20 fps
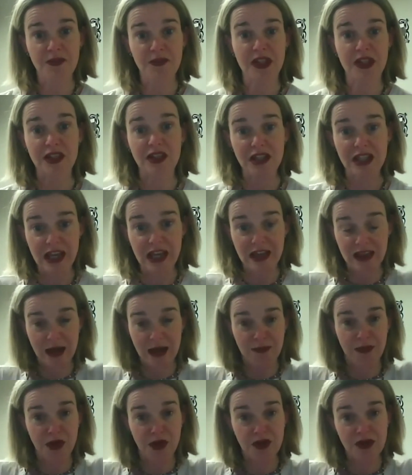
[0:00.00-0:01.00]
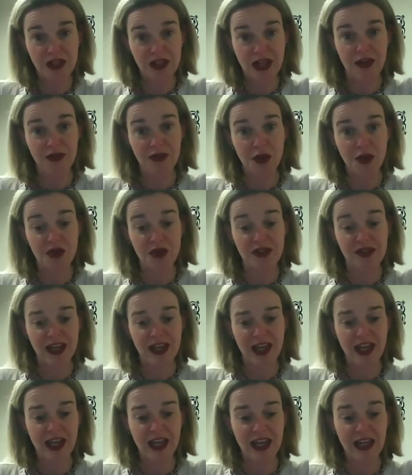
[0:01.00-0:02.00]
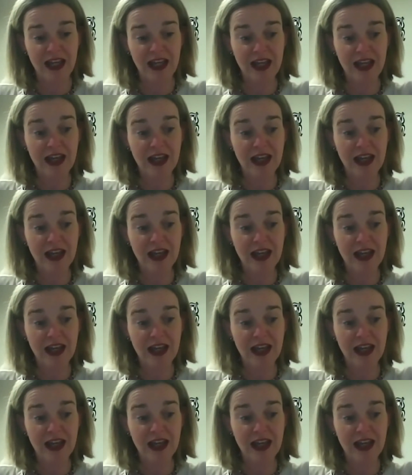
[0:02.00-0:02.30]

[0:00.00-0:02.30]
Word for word: and to take that bird's eye view to say,